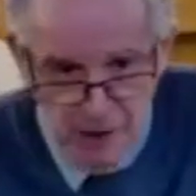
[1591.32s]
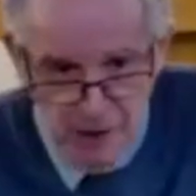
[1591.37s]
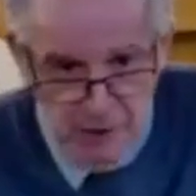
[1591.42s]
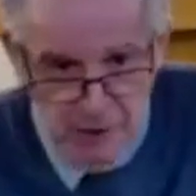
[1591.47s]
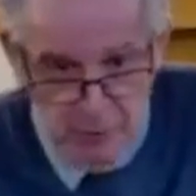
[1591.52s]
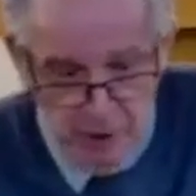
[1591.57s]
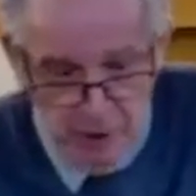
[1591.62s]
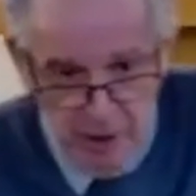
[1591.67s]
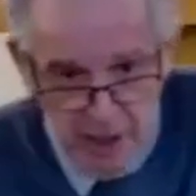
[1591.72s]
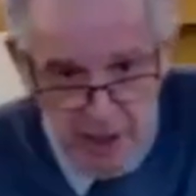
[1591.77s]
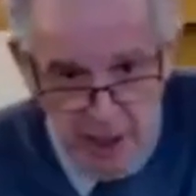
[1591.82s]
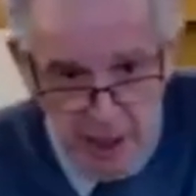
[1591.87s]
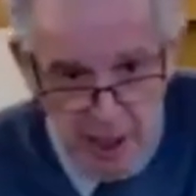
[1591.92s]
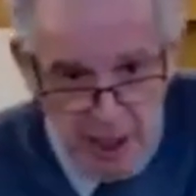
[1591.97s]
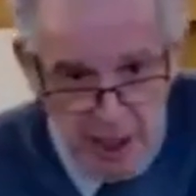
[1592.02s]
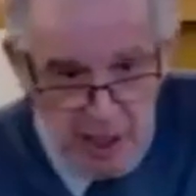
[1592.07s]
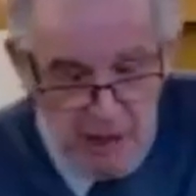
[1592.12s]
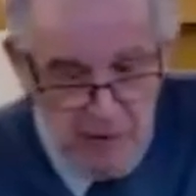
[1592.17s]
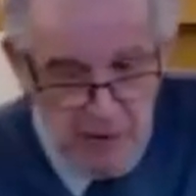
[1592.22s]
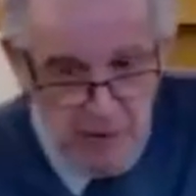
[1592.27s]
you.
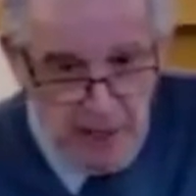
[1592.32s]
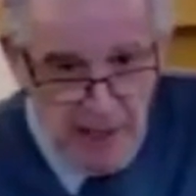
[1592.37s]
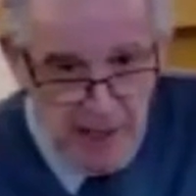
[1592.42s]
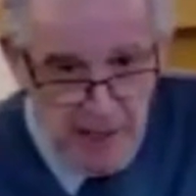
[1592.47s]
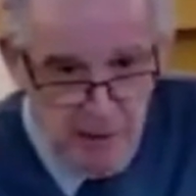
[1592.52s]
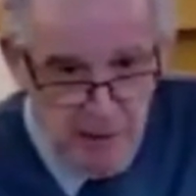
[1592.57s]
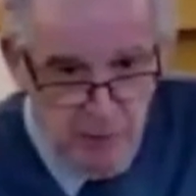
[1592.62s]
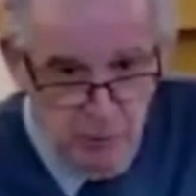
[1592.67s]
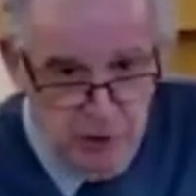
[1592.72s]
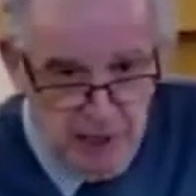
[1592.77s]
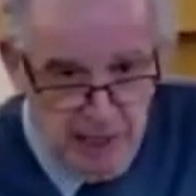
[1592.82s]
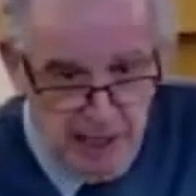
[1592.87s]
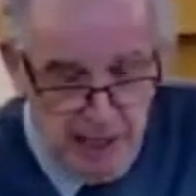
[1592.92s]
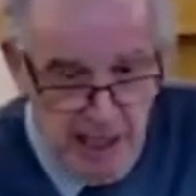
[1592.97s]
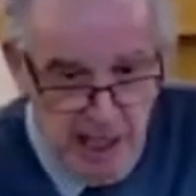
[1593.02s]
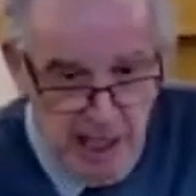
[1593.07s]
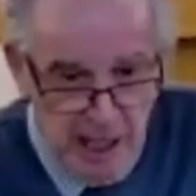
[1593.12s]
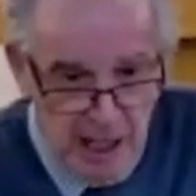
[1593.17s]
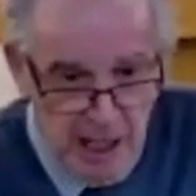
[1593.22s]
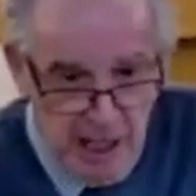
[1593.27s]
And then you say,
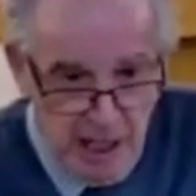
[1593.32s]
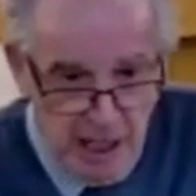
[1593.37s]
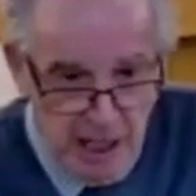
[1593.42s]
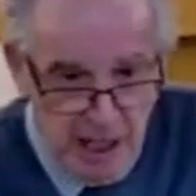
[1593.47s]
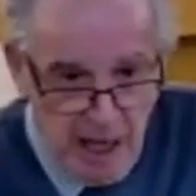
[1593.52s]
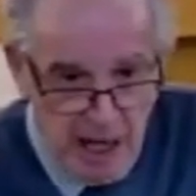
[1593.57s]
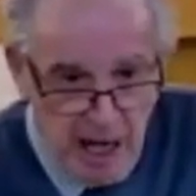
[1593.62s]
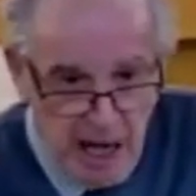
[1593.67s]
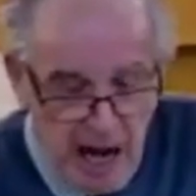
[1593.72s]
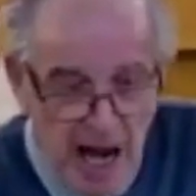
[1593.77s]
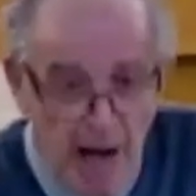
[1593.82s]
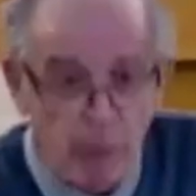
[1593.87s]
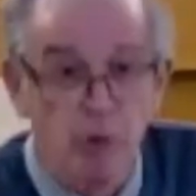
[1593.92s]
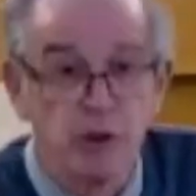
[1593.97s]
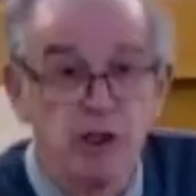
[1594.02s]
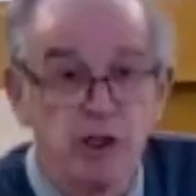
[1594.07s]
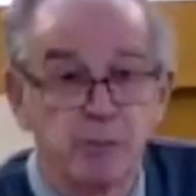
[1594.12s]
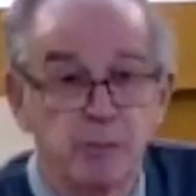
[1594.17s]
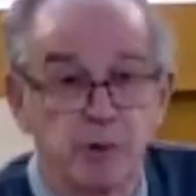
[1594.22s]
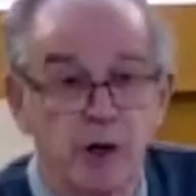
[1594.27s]
I want
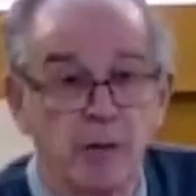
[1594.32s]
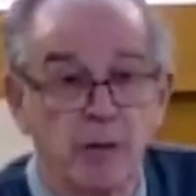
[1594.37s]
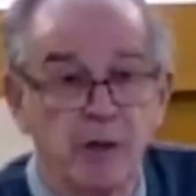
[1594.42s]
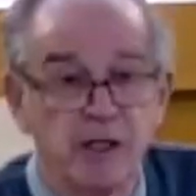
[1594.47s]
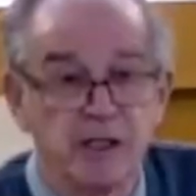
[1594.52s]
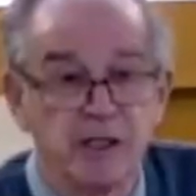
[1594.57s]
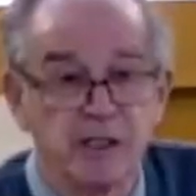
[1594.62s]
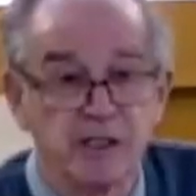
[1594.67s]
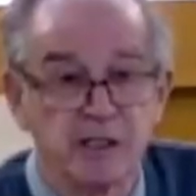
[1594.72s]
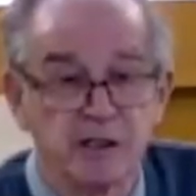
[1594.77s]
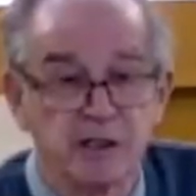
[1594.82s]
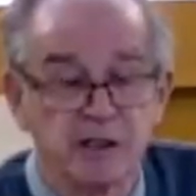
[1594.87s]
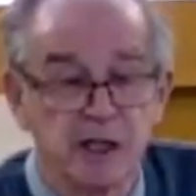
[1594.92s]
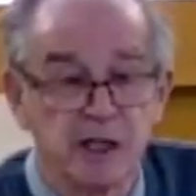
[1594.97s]
to promise.